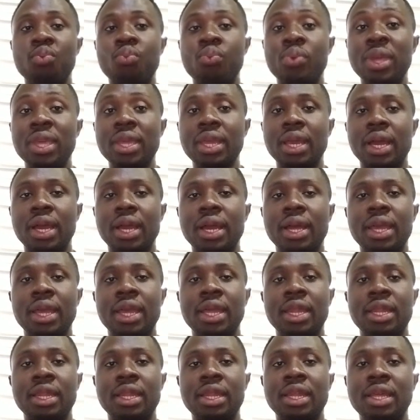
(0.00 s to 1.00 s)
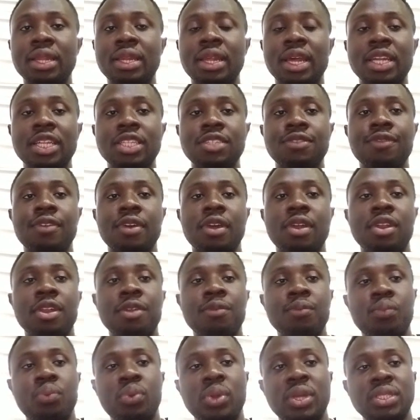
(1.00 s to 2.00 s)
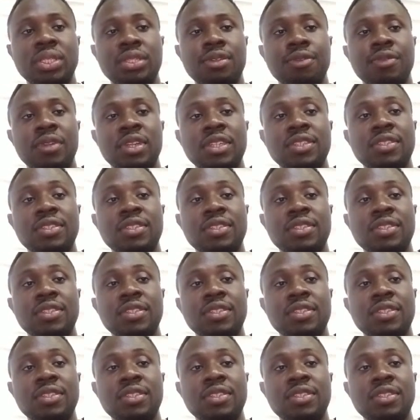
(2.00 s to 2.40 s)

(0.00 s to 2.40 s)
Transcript: a winger, and that is very impressive.